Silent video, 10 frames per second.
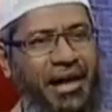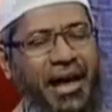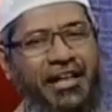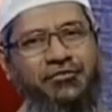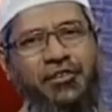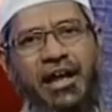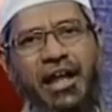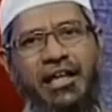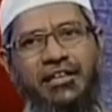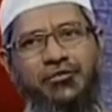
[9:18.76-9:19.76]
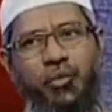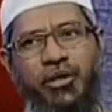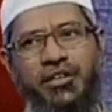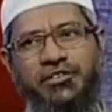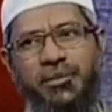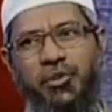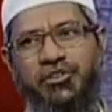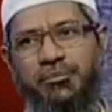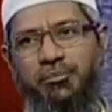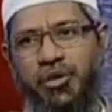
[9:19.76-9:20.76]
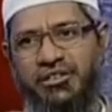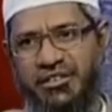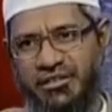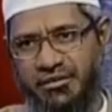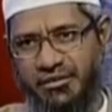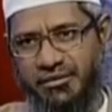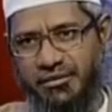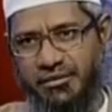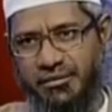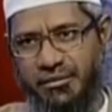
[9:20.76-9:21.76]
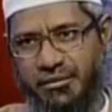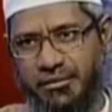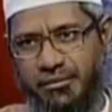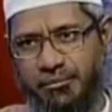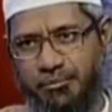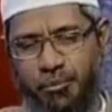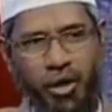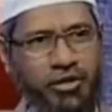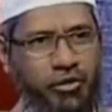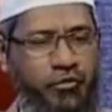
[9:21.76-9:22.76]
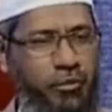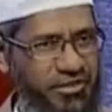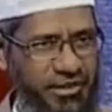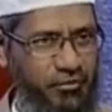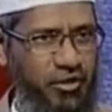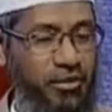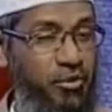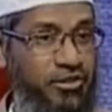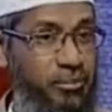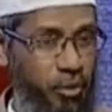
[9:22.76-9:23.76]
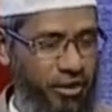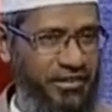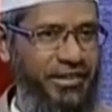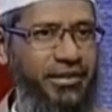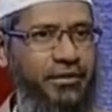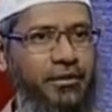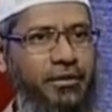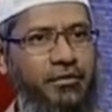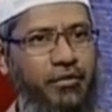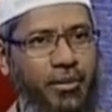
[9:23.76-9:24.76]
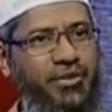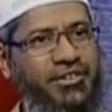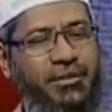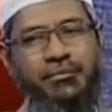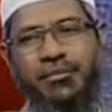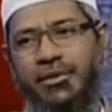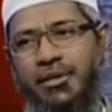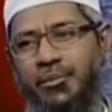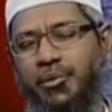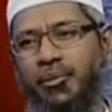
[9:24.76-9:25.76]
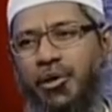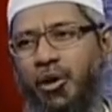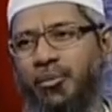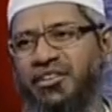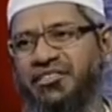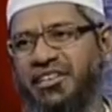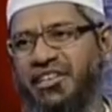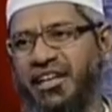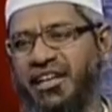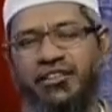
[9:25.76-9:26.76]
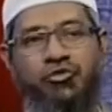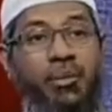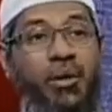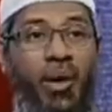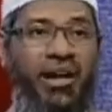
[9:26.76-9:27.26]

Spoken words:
As far as what is the most important point of a Muslim, what is the most important thing for a Muslim, people normally say that it is human